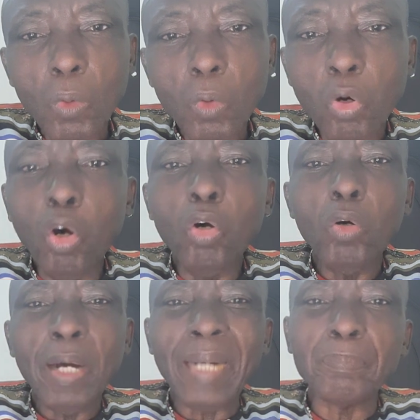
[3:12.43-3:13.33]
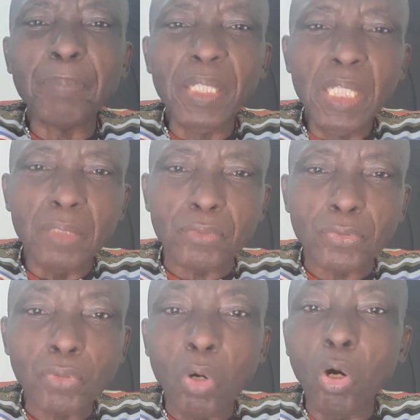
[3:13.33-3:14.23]
who had believed
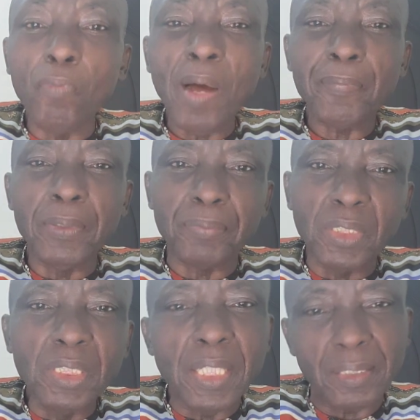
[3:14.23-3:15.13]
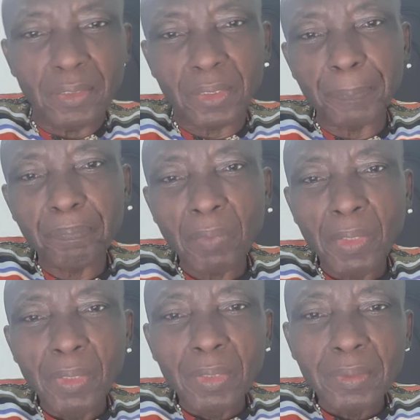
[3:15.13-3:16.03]
for over 50 years
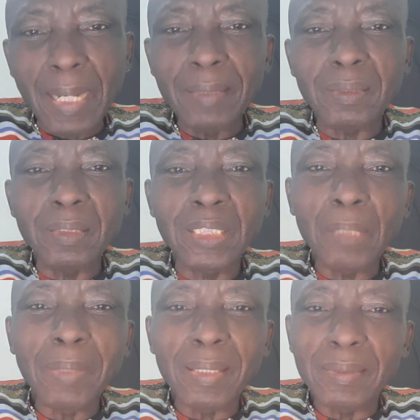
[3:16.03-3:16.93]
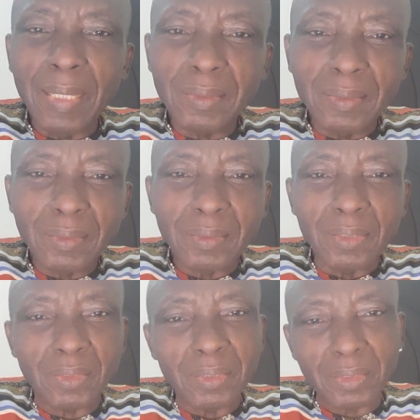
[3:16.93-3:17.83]
that the January
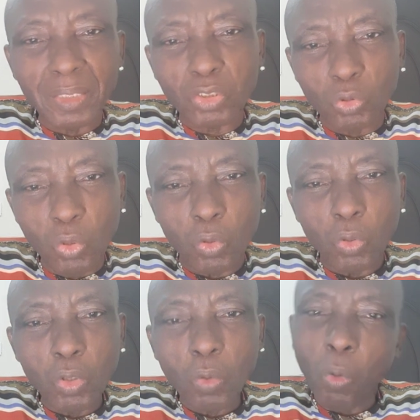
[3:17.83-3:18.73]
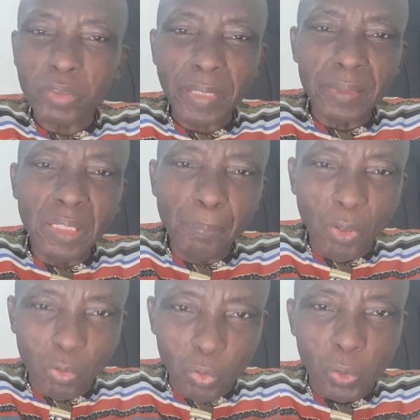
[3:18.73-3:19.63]
1966 coup was an
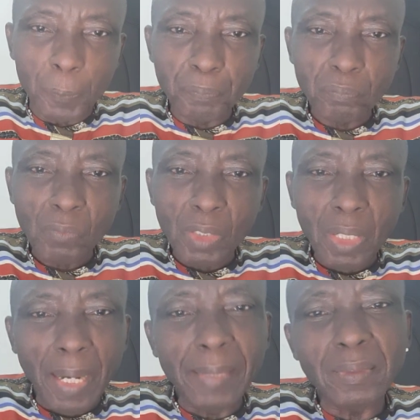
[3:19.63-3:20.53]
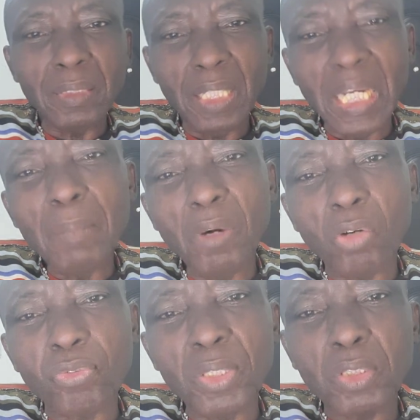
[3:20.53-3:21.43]
Igbo coup, and the aim
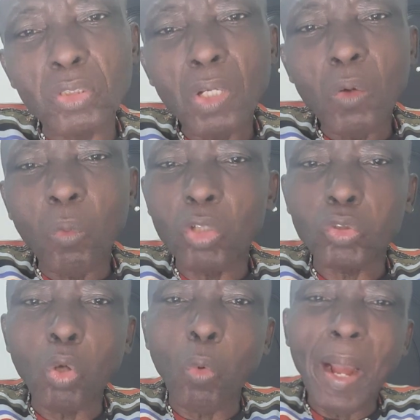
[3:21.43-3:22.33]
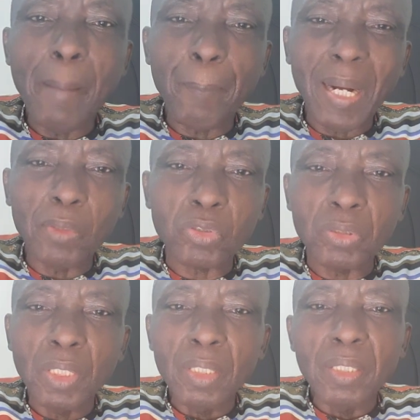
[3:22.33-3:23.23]
of it was to wipe out
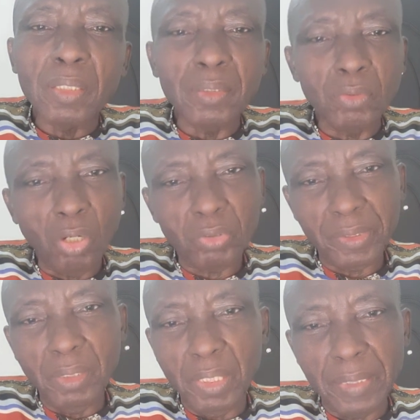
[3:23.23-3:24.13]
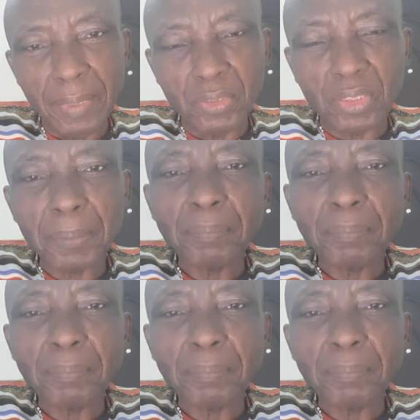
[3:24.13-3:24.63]
Northern leaders.